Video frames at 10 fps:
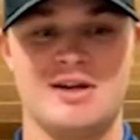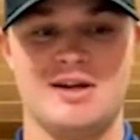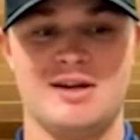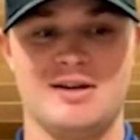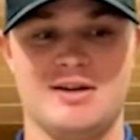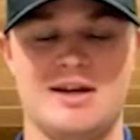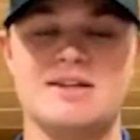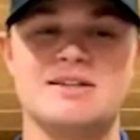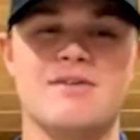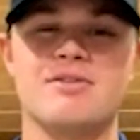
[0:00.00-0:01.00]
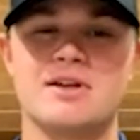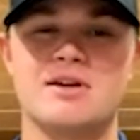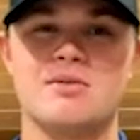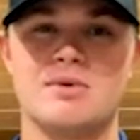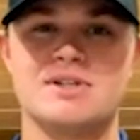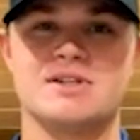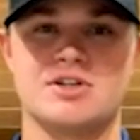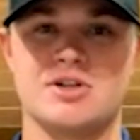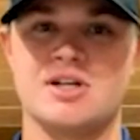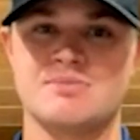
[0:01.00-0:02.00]
And it definitely was an
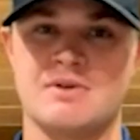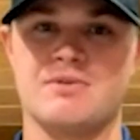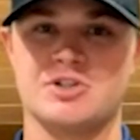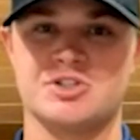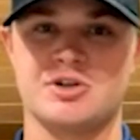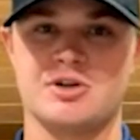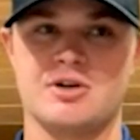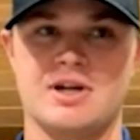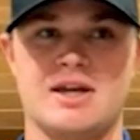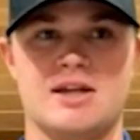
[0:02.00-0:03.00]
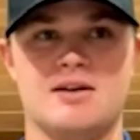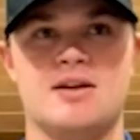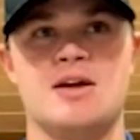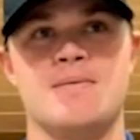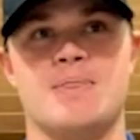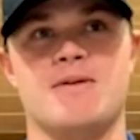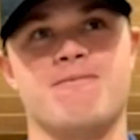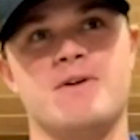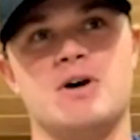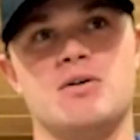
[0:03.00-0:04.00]
adjustment for sure.
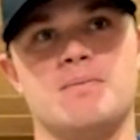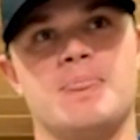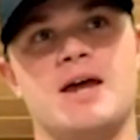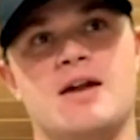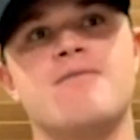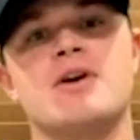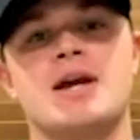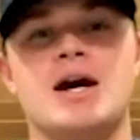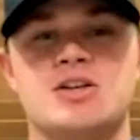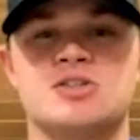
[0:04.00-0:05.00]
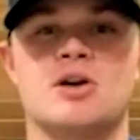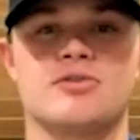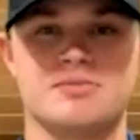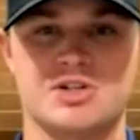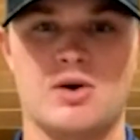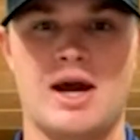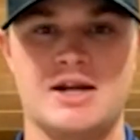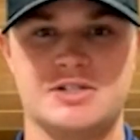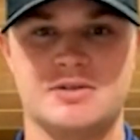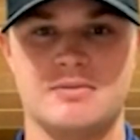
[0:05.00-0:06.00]
It felt I didn't feel like I had to start from
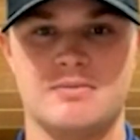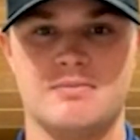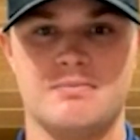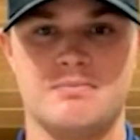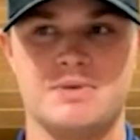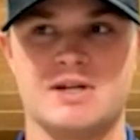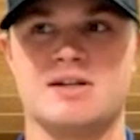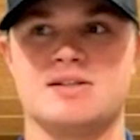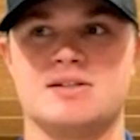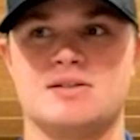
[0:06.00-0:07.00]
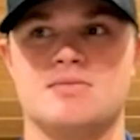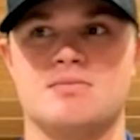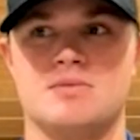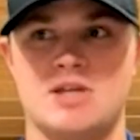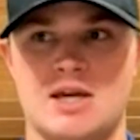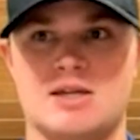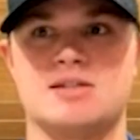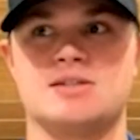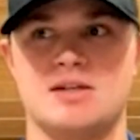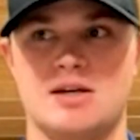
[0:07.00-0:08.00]
scratch, because the
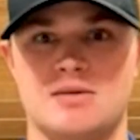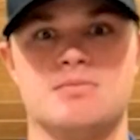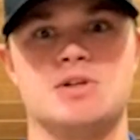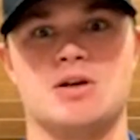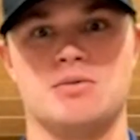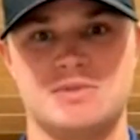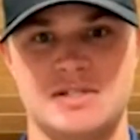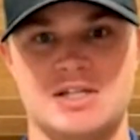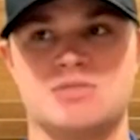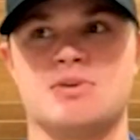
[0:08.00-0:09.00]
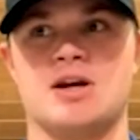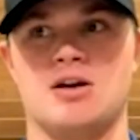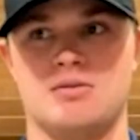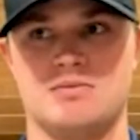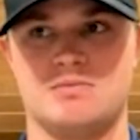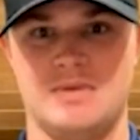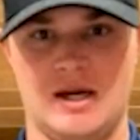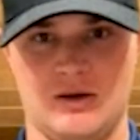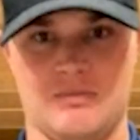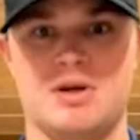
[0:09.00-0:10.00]
Yankees did teach me how
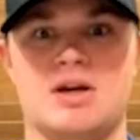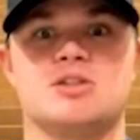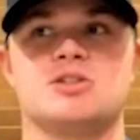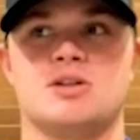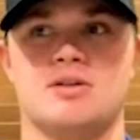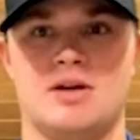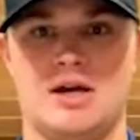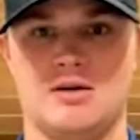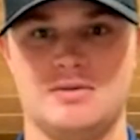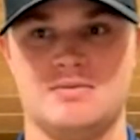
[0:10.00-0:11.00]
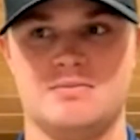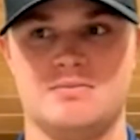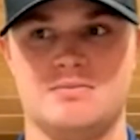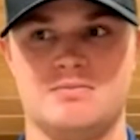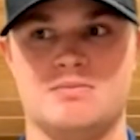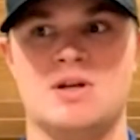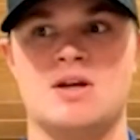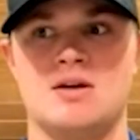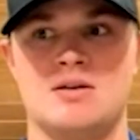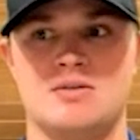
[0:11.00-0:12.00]
to pitch and how
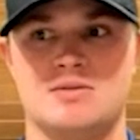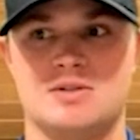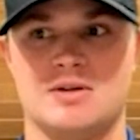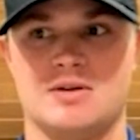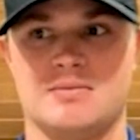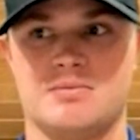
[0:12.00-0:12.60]
to